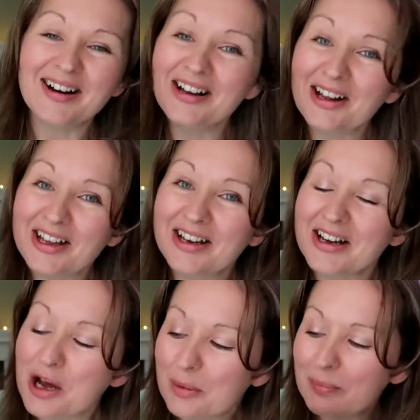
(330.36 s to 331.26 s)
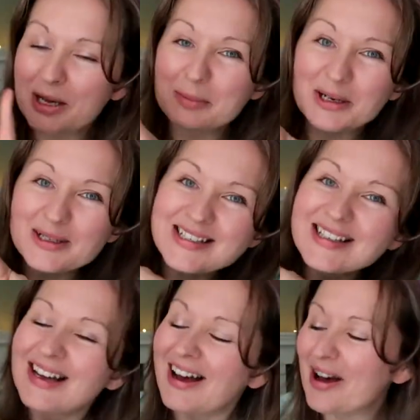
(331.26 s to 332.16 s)
I like bigger
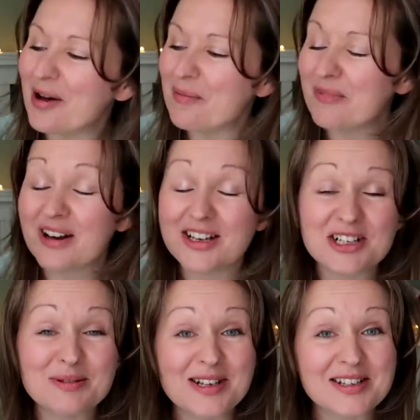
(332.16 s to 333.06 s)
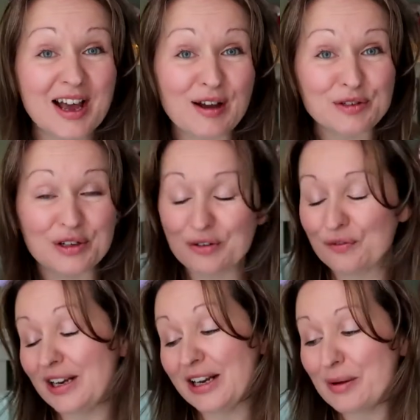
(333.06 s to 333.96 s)
mugs, but it just means I have to
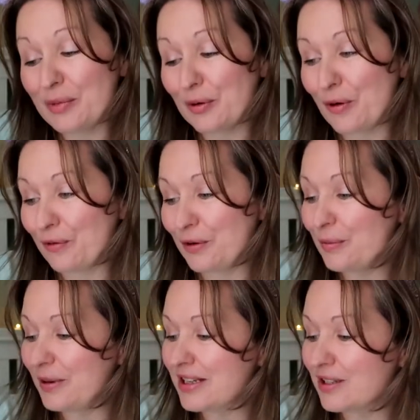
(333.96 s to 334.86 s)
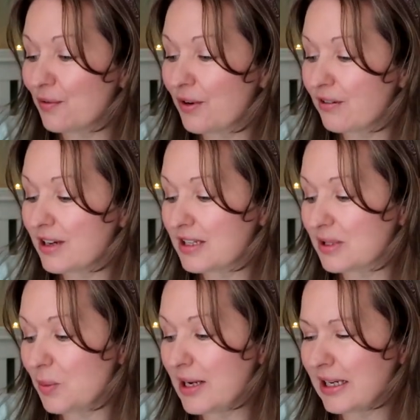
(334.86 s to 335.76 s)
fill it up more often. But it's a very
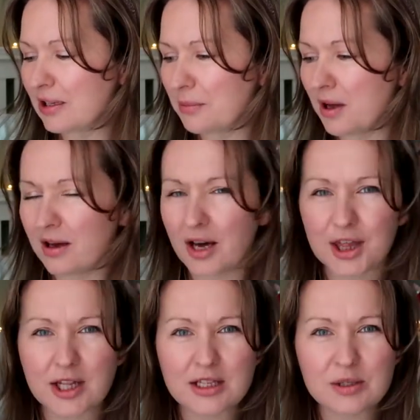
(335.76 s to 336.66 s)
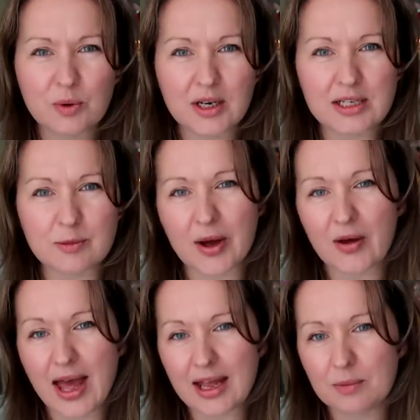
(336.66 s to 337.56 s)
sweet little mug. I think this one is
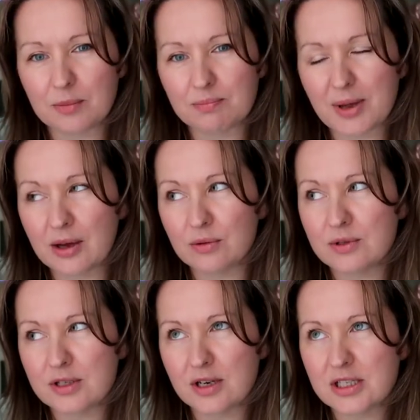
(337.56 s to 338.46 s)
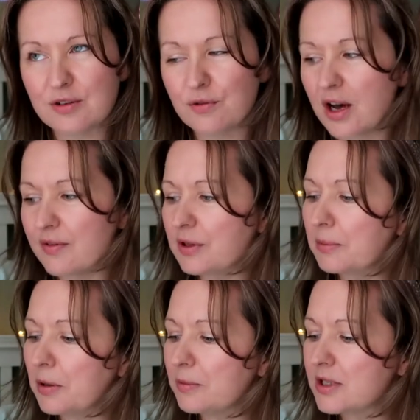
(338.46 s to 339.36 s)
about £8.95 at
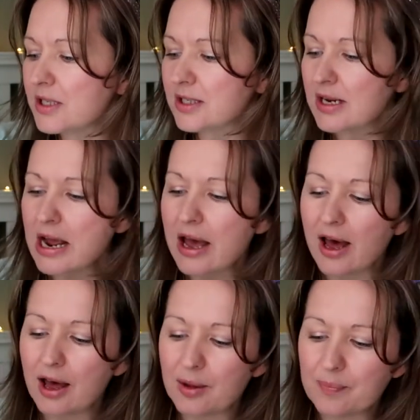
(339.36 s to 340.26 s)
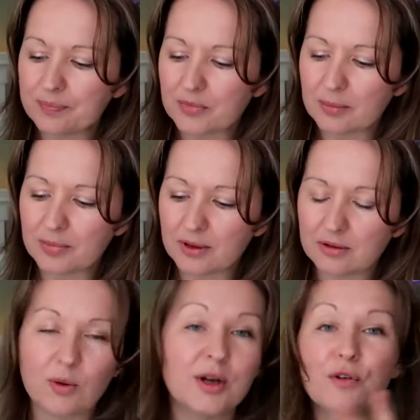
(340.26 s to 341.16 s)
the moment, but
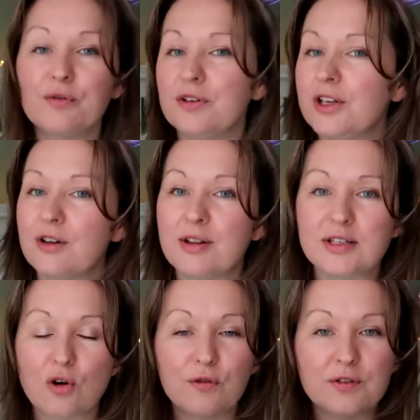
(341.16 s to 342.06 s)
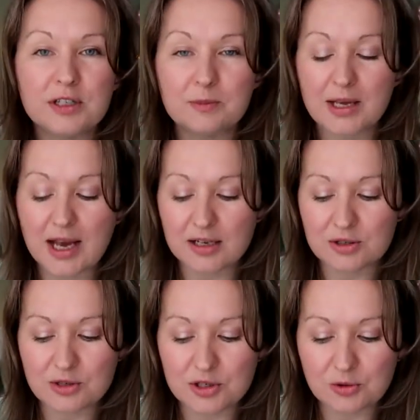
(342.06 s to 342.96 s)
quite often, you know, there's offers to be
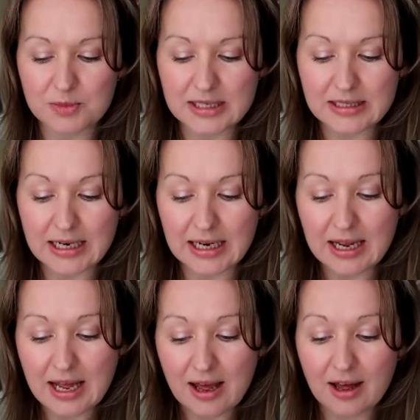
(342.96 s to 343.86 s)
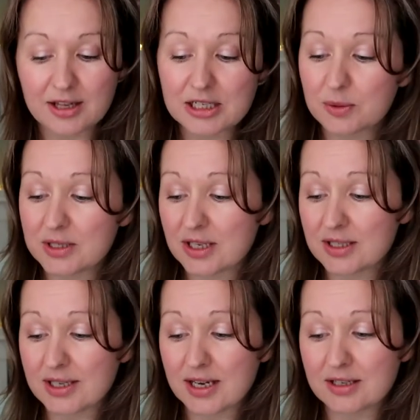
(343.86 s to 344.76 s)
had on Shop Disney. This one
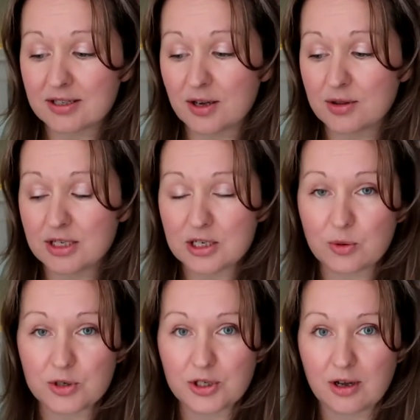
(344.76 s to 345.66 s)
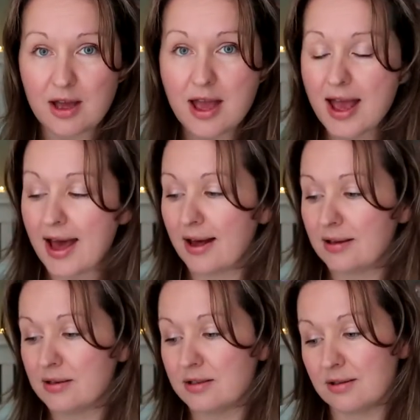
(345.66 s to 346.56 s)
does say it does go in the dishwasher
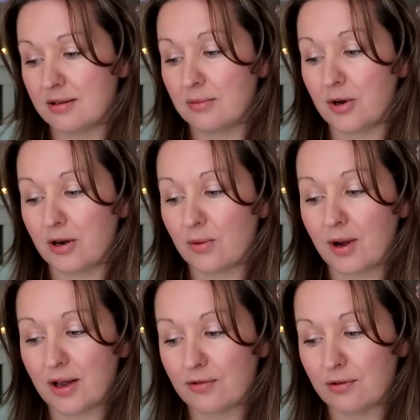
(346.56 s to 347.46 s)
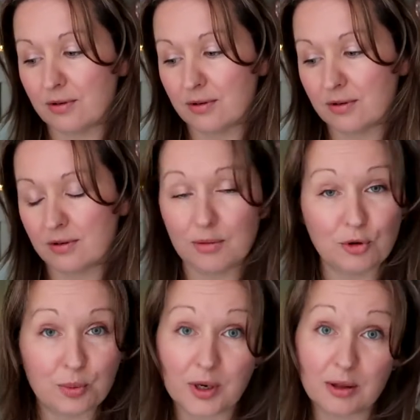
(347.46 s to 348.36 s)
and the microwave. I'm
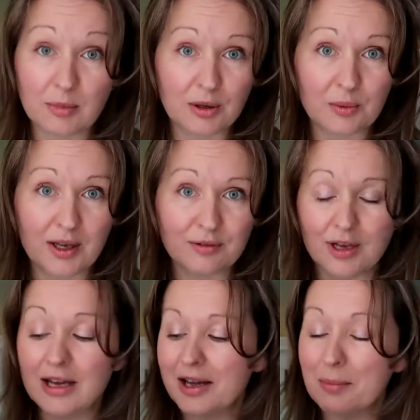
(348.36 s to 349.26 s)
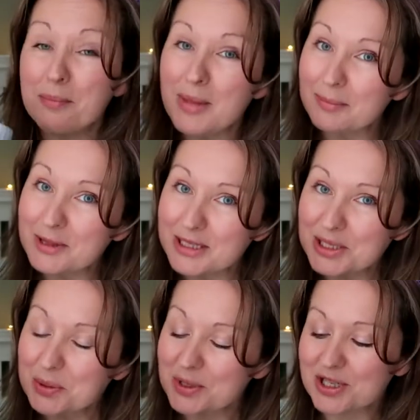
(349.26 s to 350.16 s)
not putting it in the microwave, maybe the
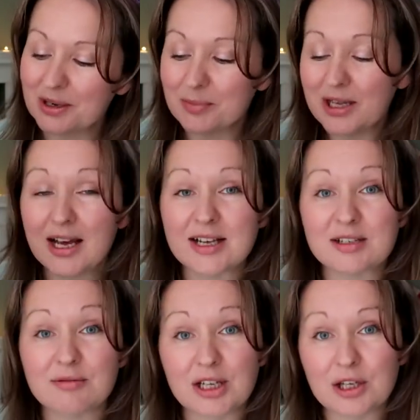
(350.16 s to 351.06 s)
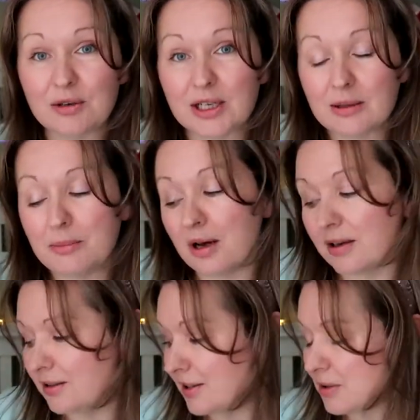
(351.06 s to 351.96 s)
dishwasher. But yeah, it's a really cute little
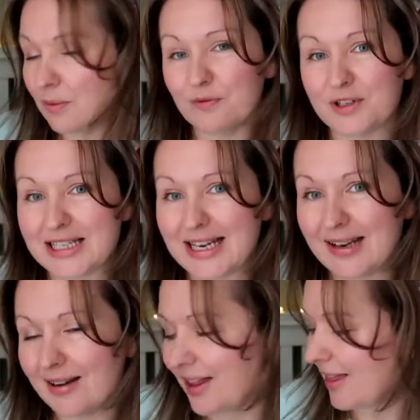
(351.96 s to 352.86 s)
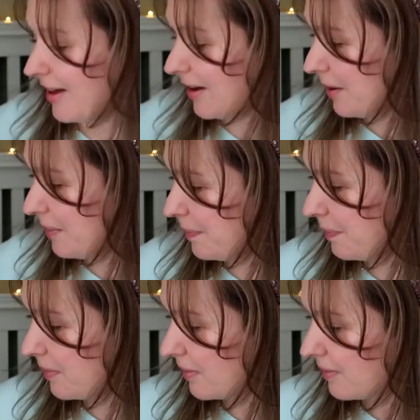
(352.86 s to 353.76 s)
mug, nice one for tea, I think.
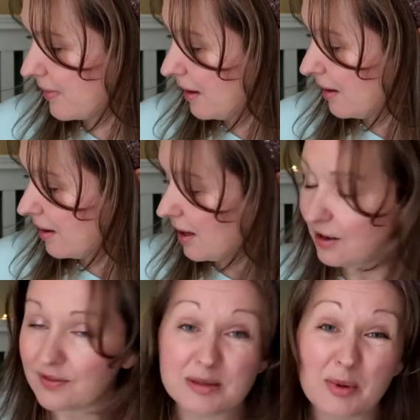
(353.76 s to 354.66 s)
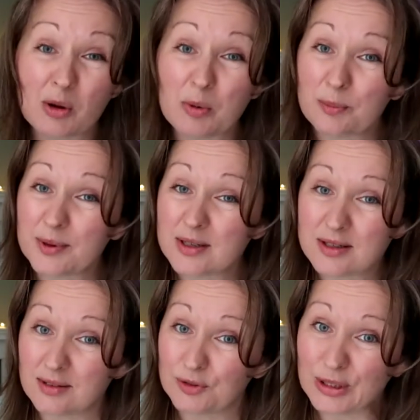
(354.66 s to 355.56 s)
And if it's Mary
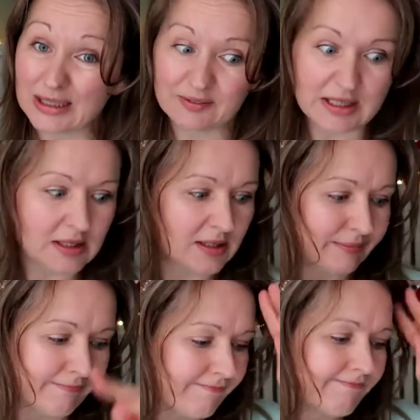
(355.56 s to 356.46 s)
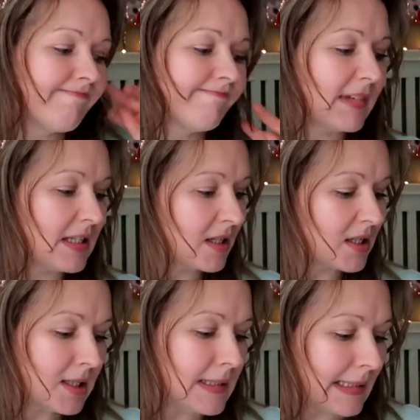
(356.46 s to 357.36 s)
Poppins, I've got to have it. It's a
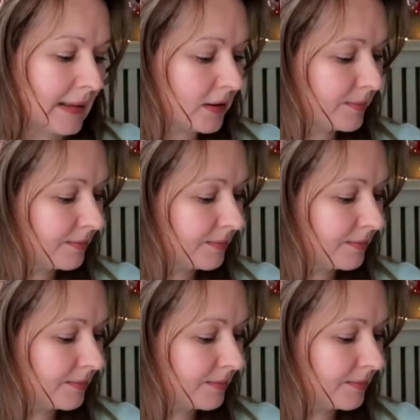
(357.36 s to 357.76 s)
done deal.